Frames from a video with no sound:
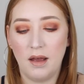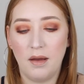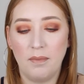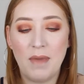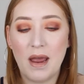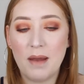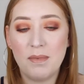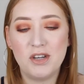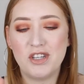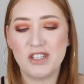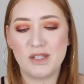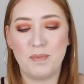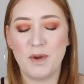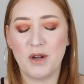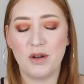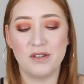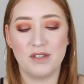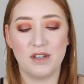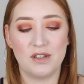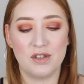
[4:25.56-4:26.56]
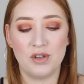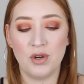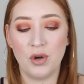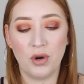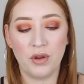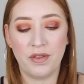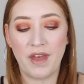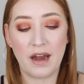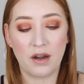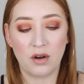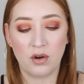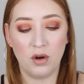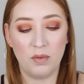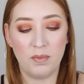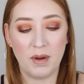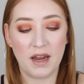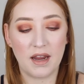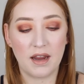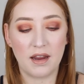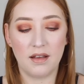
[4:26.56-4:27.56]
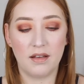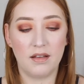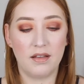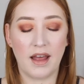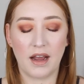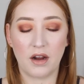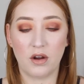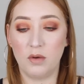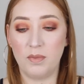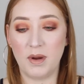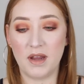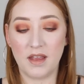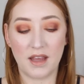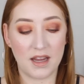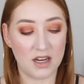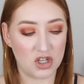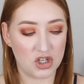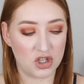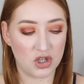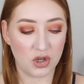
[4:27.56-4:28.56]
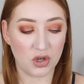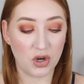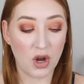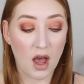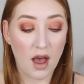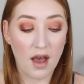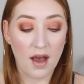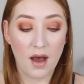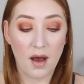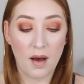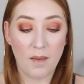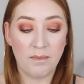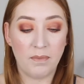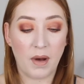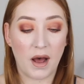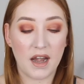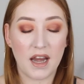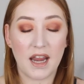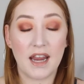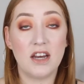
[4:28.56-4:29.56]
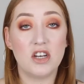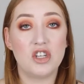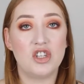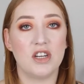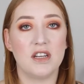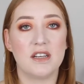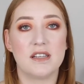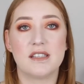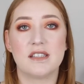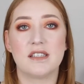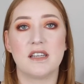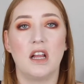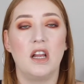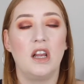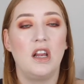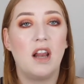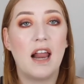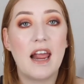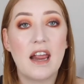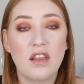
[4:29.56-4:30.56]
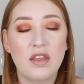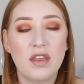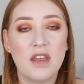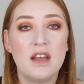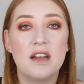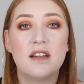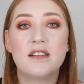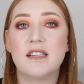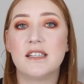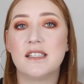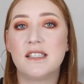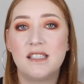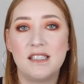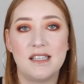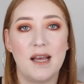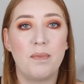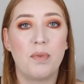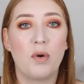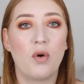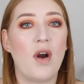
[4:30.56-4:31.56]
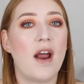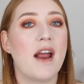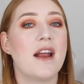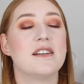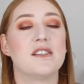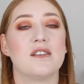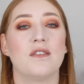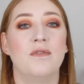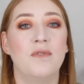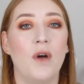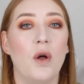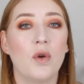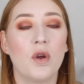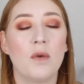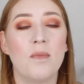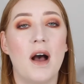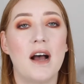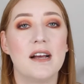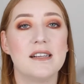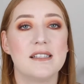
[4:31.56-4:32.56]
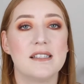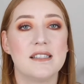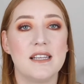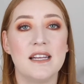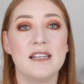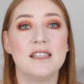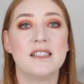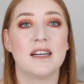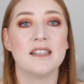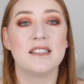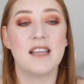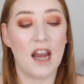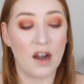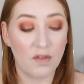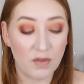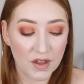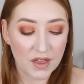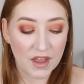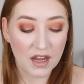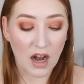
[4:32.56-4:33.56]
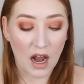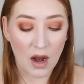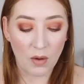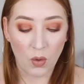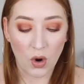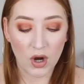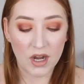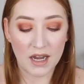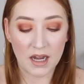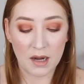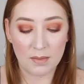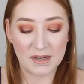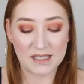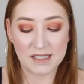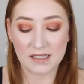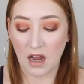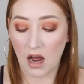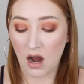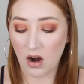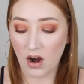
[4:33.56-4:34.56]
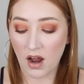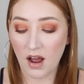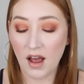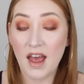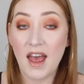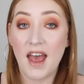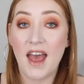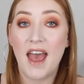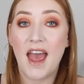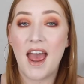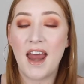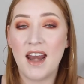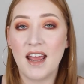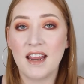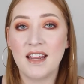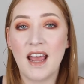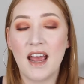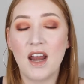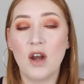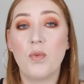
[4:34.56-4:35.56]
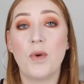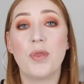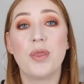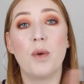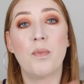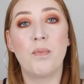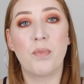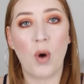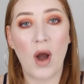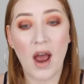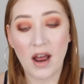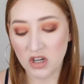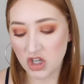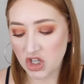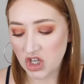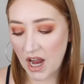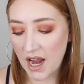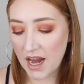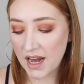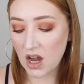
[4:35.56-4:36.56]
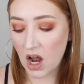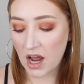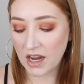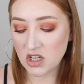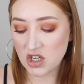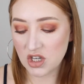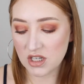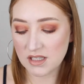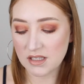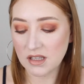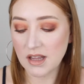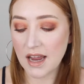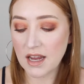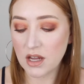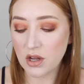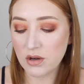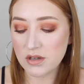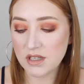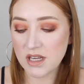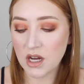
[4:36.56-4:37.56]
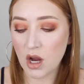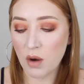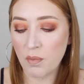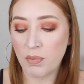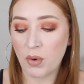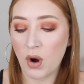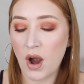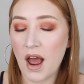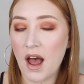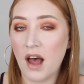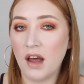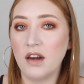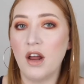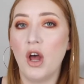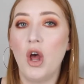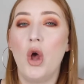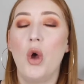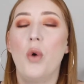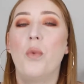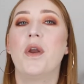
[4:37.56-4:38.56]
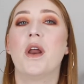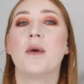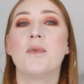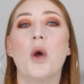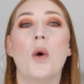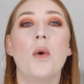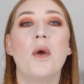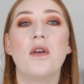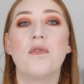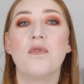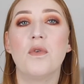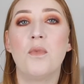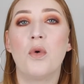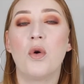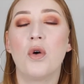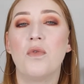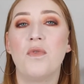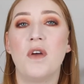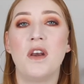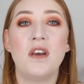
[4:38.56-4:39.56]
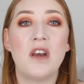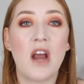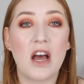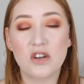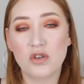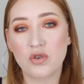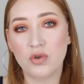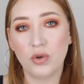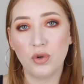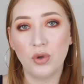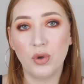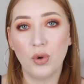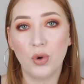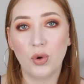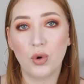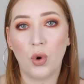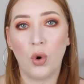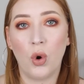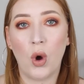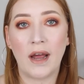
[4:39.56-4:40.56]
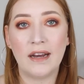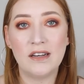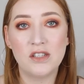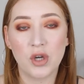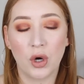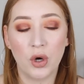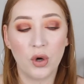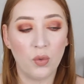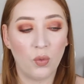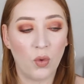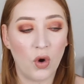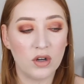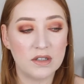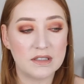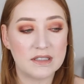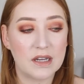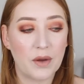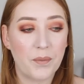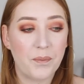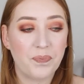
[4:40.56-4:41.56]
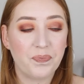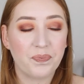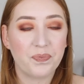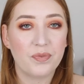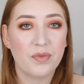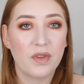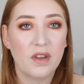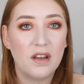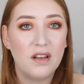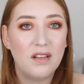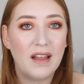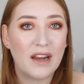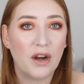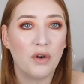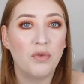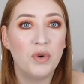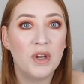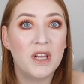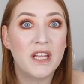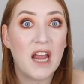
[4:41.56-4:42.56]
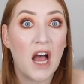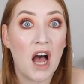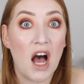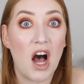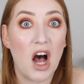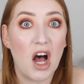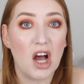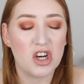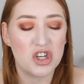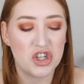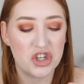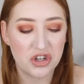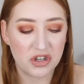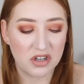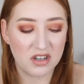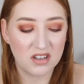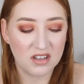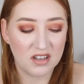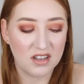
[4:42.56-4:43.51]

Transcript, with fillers: Maybe just because it's new, that could be, that could be the issue but it just lengthens, separates, volumizes, it does everything I want in a mascara. And again with the brown shade, I just like using a brown when I'm going for more of a natural look or I don't want like a really harsh